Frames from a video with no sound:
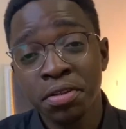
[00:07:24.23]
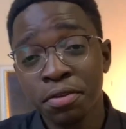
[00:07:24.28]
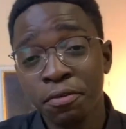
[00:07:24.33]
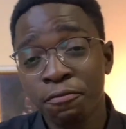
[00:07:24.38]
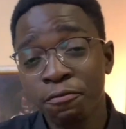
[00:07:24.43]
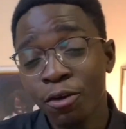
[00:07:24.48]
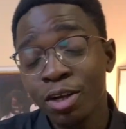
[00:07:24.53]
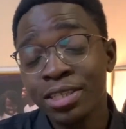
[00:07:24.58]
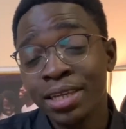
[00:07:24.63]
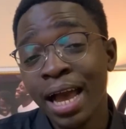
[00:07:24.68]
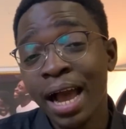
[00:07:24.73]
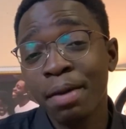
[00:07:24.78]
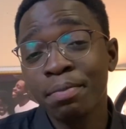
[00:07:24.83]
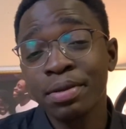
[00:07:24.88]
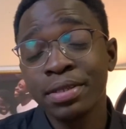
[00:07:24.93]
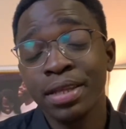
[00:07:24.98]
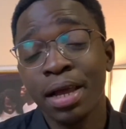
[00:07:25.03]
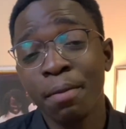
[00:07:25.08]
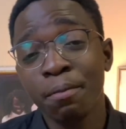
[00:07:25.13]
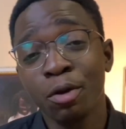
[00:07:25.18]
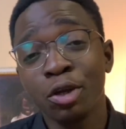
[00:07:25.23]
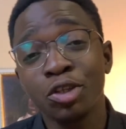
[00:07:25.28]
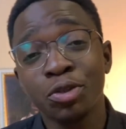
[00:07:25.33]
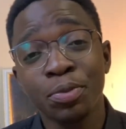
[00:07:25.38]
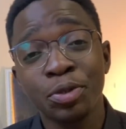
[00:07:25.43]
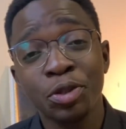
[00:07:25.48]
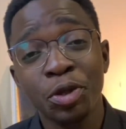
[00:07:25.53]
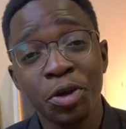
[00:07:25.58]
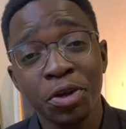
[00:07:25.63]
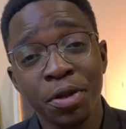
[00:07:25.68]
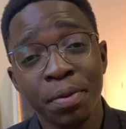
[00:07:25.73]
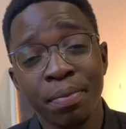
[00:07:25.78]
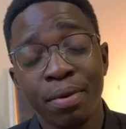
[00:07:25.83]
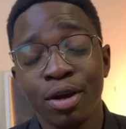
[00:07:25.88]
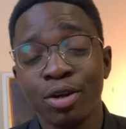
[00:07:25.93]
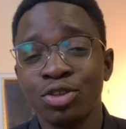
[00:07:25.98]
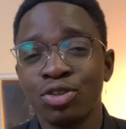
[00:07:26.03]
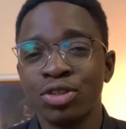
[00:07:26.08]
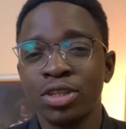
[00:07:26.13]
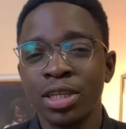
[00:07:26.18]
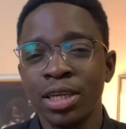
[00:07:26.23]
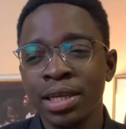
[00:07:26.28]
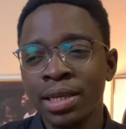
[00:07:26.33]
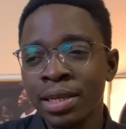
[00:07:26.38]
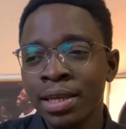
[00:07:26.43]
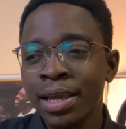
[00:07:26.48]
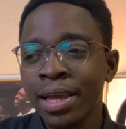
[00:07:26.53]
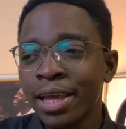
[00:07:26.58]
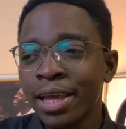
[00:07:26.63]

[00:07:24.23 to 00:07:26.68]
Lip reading: The fourth habit I'm going to be talking about today